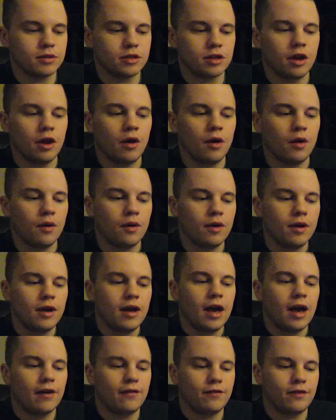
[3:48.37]
so
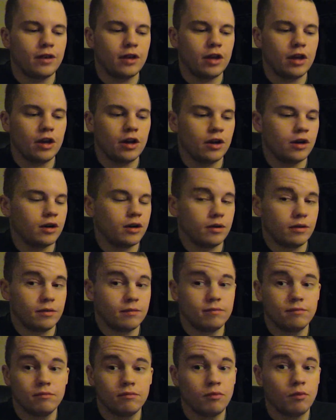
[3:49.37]
I figured
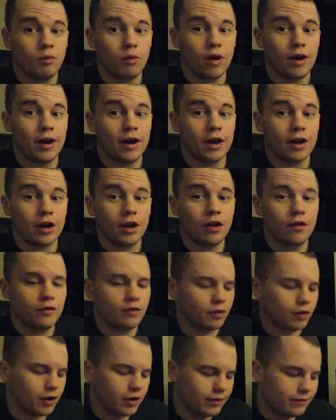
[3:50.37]
why not go
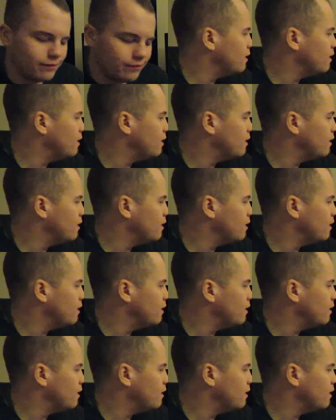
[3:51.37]
for it?